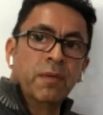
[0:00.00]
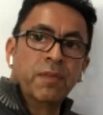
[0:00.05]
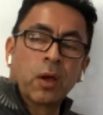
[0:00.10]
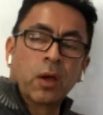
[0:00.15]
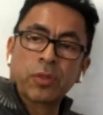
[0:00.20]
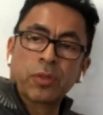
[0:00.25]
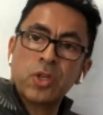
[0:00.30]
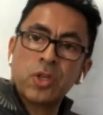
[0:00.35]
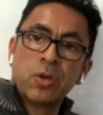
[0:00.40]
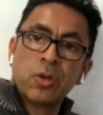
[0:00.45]
the
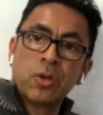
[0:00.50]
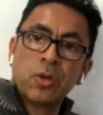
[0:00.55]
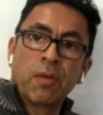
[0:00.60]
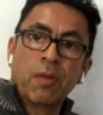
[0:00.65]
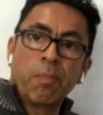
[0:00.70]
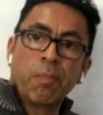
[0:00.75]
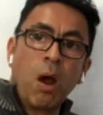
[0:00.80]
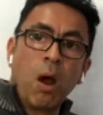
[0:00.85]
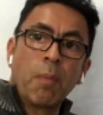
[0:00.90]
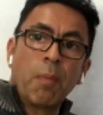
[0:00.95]
condition of
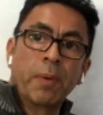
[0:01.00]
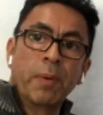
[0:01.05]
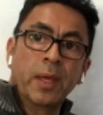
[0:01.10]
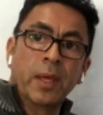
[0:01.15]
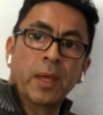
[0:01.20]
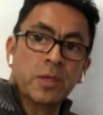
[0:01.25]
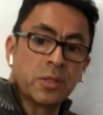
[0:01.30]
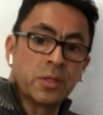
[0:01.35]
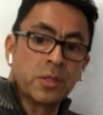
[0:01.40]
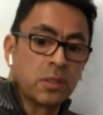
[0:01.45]
the property
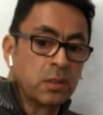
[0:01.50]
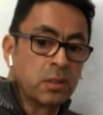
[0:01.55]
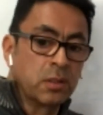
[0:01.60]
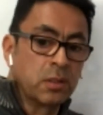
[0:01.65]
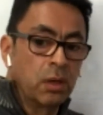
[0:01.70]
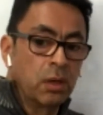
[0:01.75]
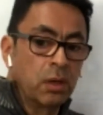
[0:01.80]
is